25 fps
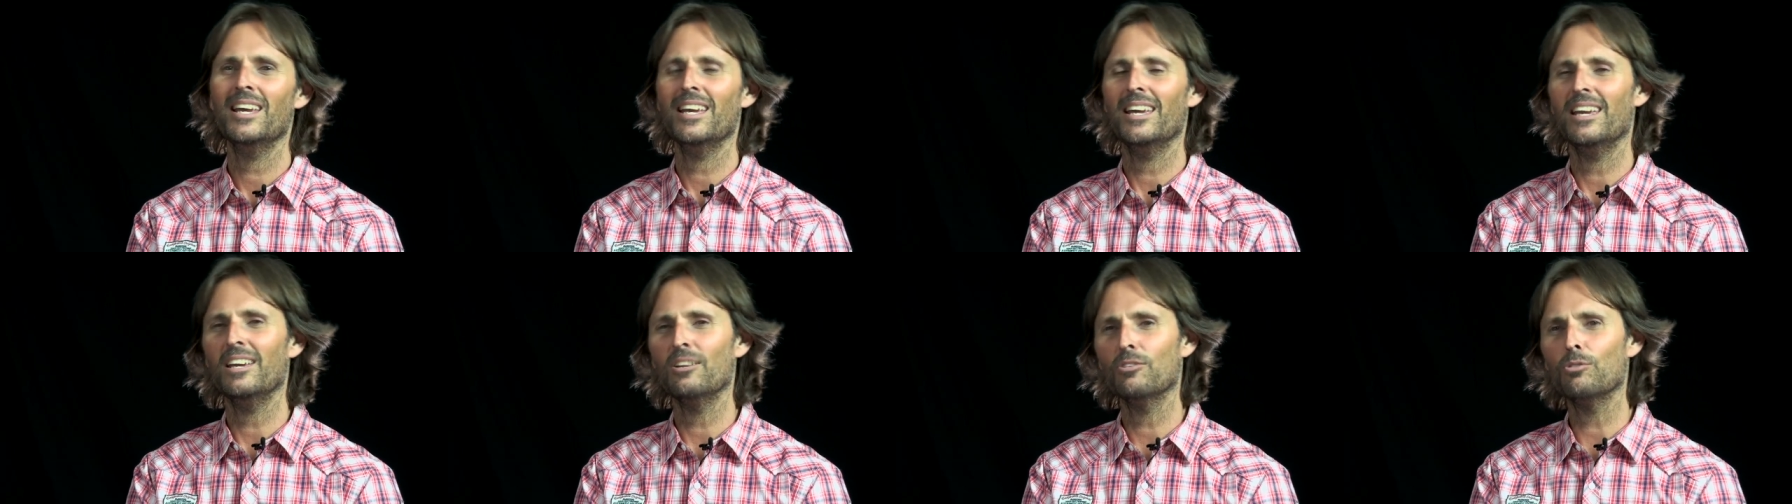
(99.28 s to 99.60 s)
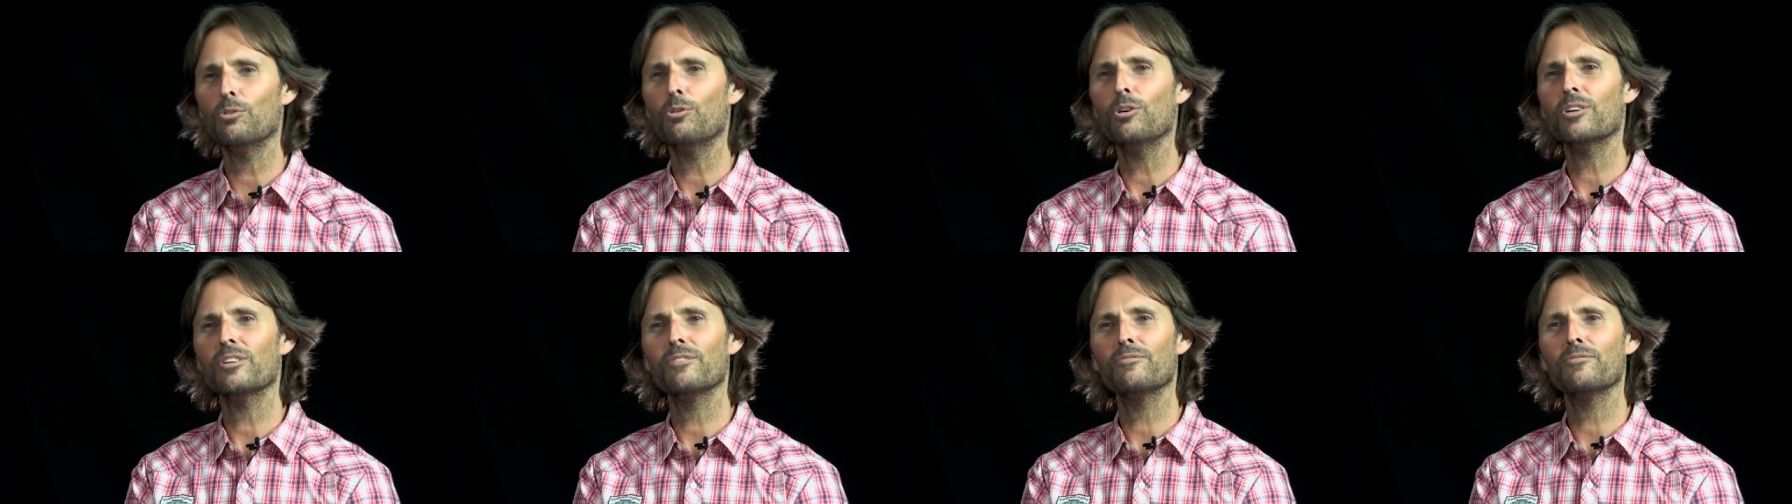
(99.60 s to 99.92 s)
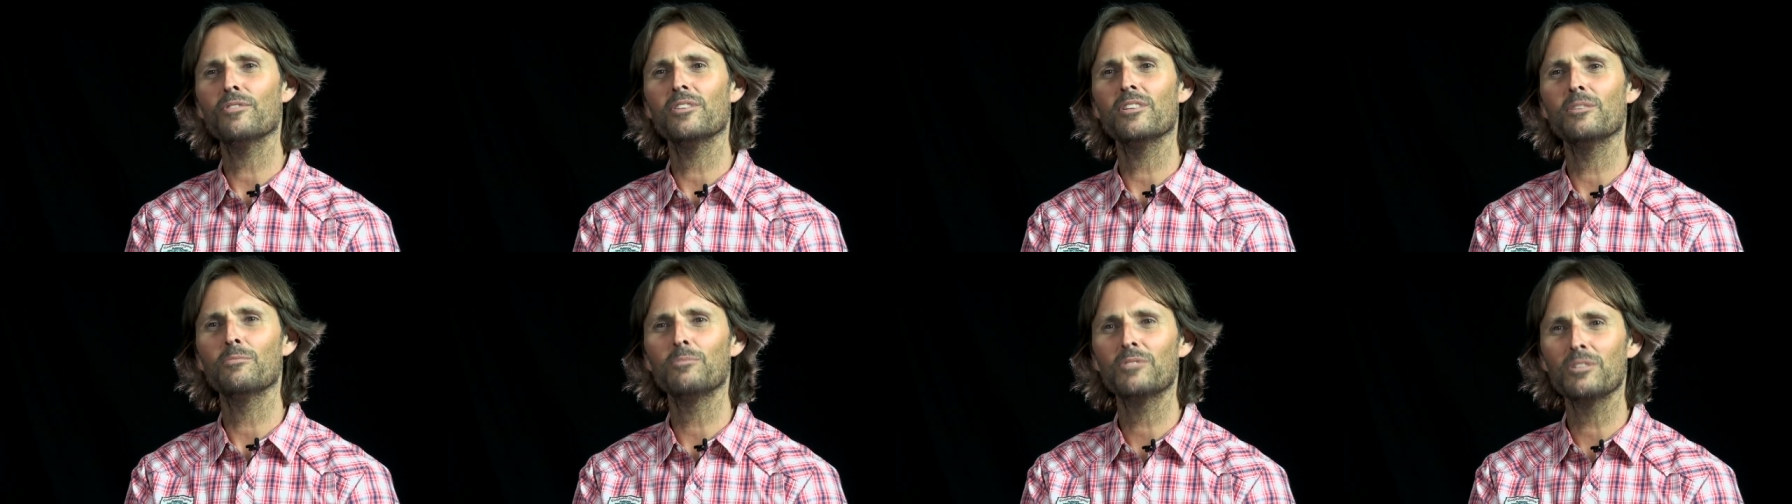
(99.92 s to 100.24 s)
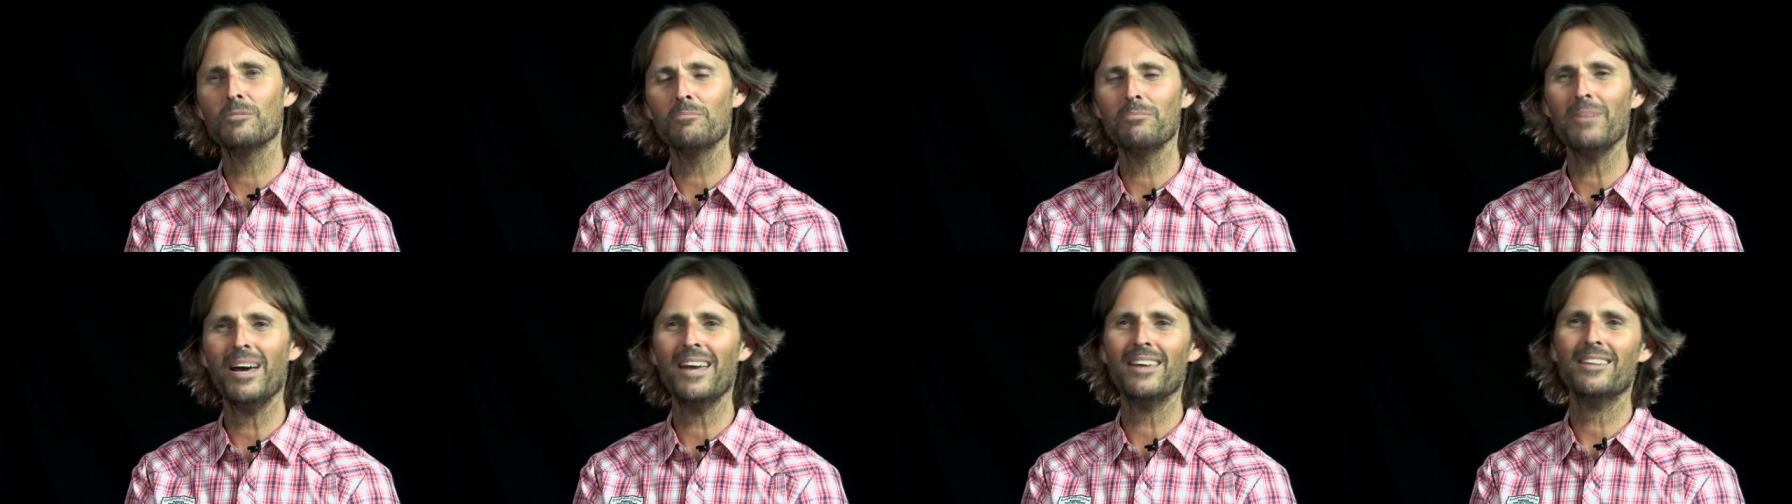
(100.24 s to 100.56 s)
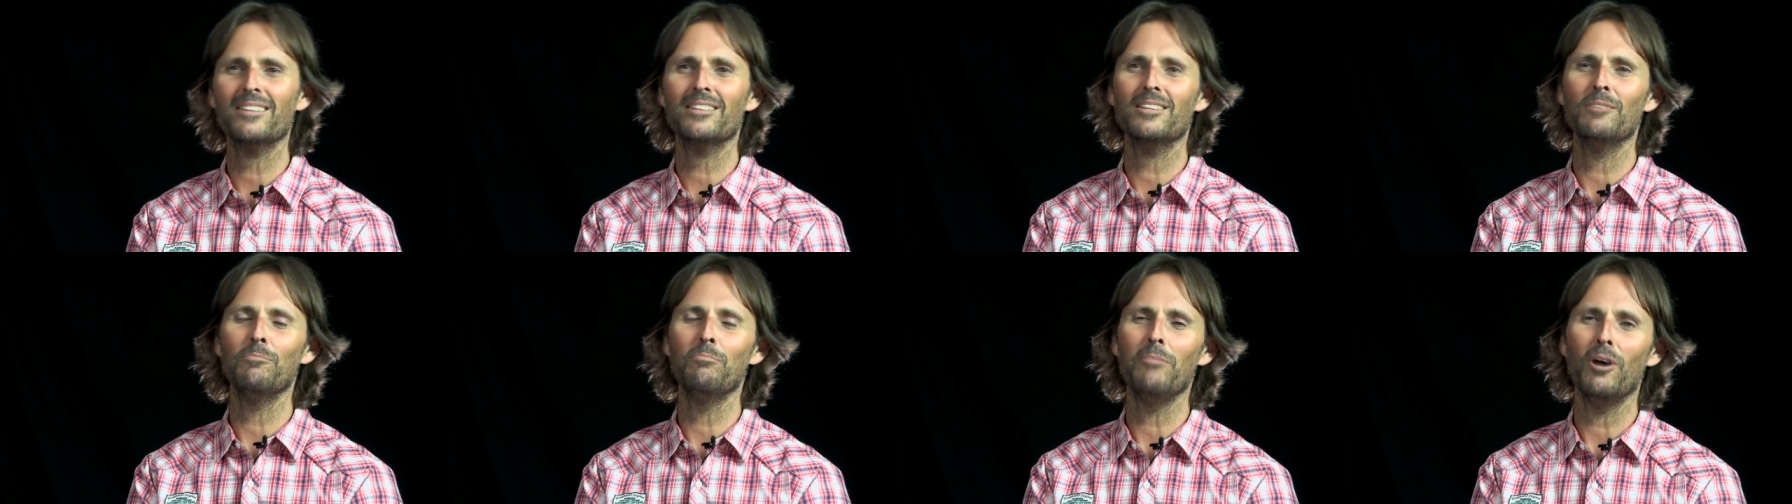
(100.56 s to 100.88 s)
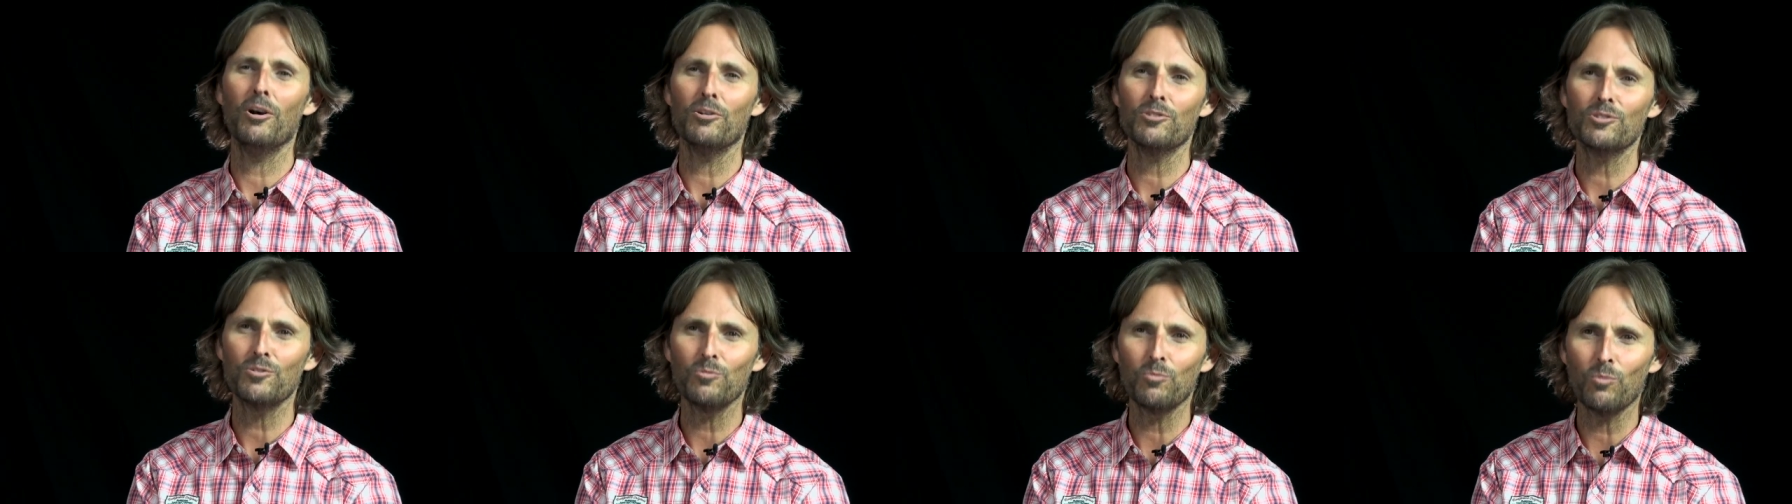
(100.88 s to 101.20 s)
in order for them to make the
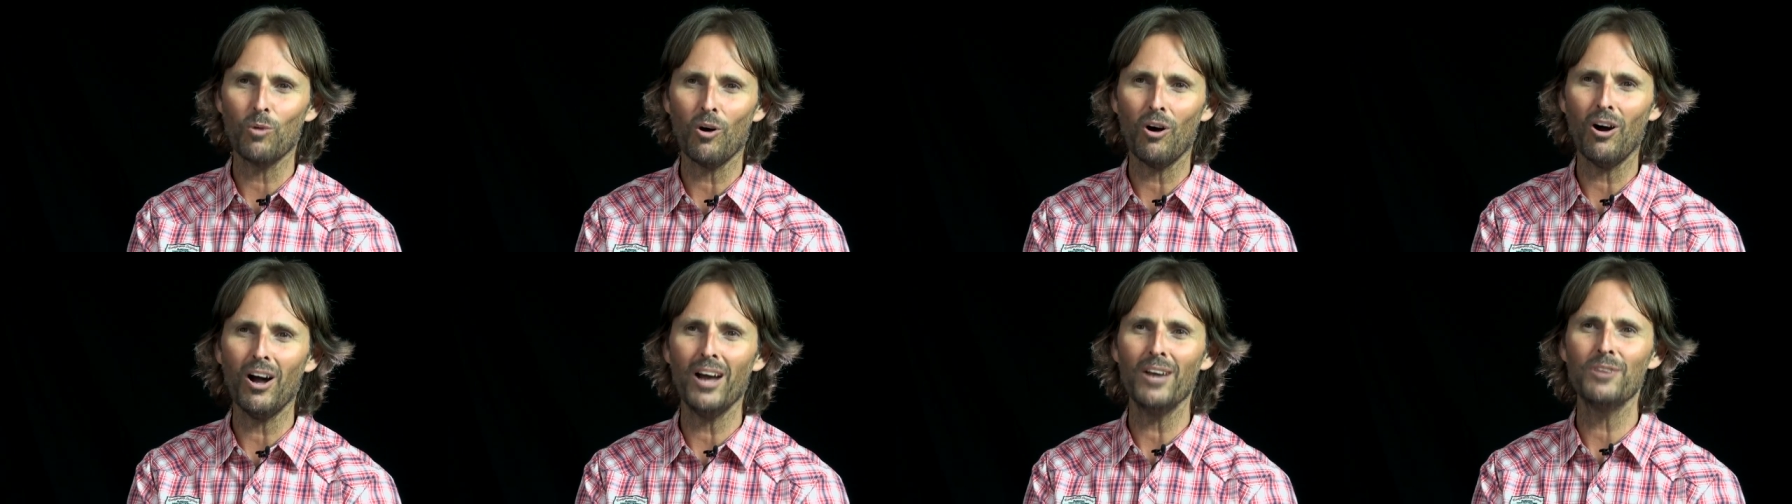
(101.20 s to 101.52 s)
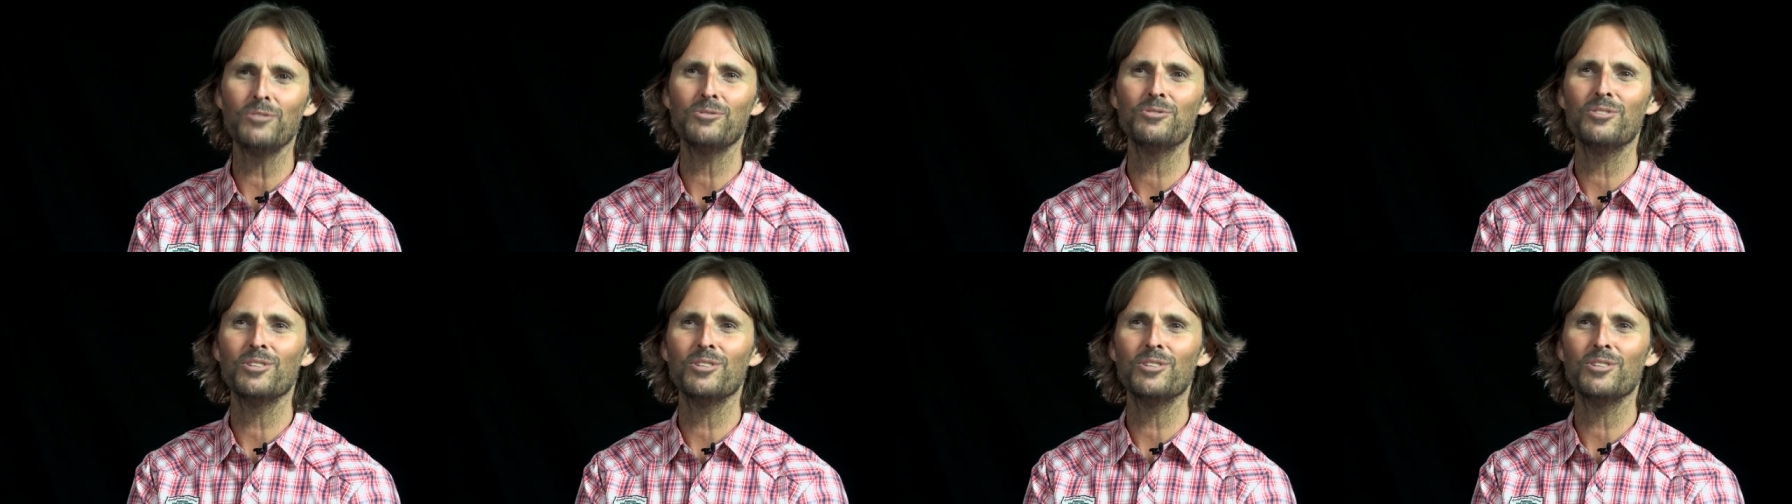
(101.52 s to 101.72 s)
most wise